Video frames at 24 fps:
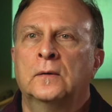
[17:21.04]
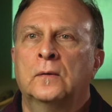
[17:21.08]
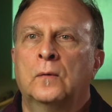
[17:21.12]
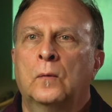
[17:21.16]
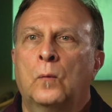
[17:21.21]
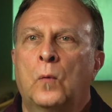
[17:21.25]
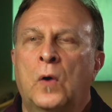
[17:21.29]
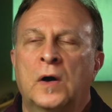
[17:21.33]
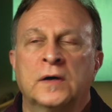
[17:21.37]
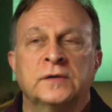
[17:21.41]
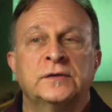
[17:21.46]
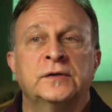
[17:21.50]

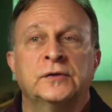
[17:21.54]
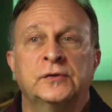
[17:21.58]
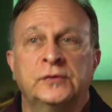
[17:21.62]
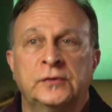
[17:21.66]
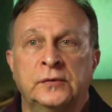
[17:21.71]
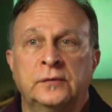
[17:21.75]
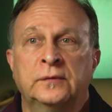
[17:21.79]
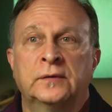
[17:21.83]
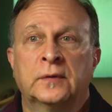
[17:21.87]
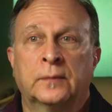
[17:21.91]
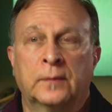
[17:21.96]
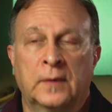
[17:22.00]
want to
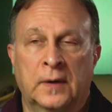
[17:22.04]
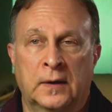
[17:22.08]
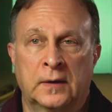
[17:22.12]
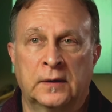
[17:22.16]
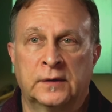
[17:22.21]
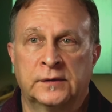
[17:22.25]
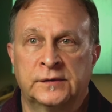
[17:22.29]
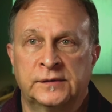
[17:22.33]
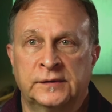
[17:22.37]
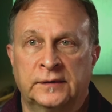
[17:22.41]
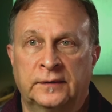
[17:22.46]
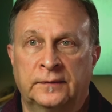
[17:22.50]
shoot the
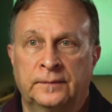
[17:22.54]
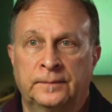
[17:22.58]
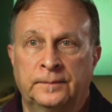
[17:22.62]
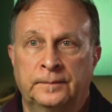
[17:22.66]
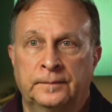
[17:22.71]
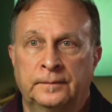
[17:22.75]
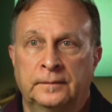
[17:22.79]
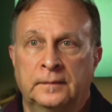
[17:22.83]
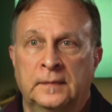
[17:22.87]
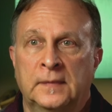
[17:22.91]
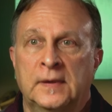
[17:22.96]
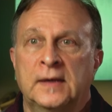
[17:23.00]
rehearsal
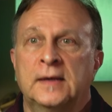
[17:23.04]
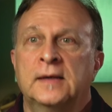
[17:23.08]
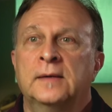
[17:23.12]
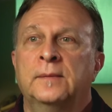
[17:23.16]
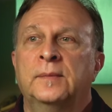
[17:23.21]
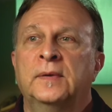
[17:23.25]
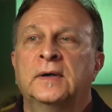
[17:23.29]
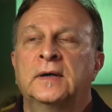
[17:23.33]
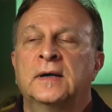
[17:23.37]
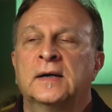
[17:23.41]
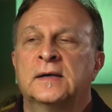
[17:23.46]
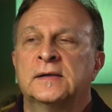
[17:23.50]

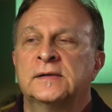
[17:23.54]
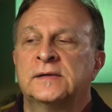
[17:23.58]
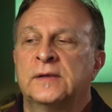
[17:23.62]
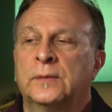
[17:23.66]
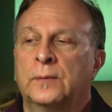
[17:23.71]
because